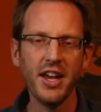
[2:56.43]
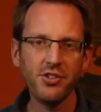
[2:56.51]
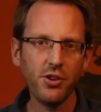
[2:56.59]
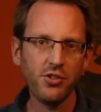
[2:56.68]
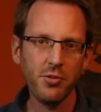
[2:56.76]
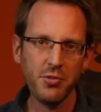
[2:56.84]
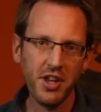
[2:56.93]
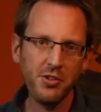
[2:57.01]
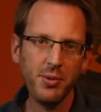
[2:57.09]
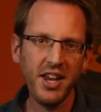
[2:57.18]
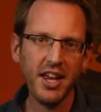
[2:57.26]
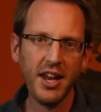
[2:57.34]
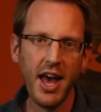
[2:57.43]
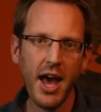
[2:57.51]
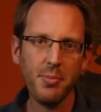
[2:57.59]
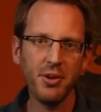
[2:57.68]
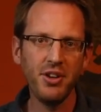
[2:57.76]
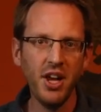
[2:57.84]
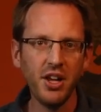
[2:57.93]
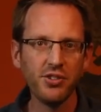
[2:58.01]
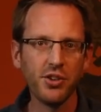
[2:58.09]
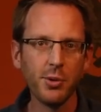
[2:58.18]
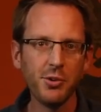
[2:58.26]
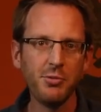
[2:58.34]
And so some things began to happen.
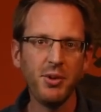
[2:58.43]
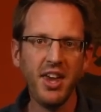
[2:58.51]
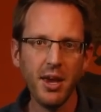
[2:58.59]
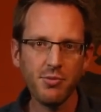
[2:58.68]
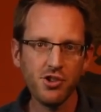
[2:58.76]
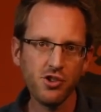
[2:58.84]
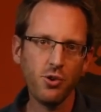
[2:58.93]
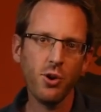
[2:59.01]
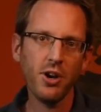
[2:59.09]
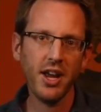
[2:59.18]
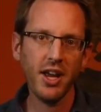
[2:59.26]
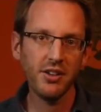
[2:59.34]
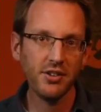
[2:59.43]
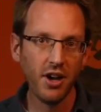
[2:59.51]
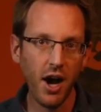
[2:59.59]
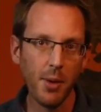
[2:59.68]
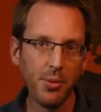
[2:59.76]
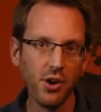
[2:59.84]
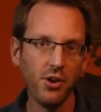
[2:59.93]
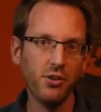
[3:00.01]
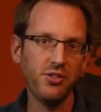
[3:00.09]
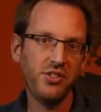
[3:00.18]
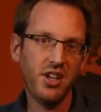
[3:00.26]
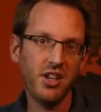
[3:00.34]
Sermons became short and
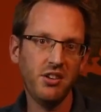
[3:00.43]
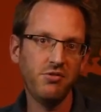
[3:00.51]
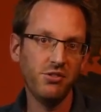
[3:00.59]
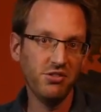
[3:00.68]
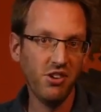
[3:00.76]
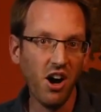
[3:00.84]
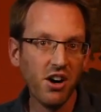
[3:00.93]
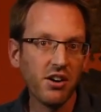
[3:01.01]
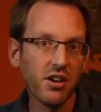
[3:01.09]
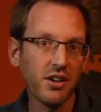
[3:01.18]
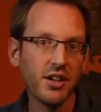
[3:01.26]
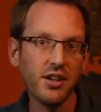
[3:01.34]
topical instead of longer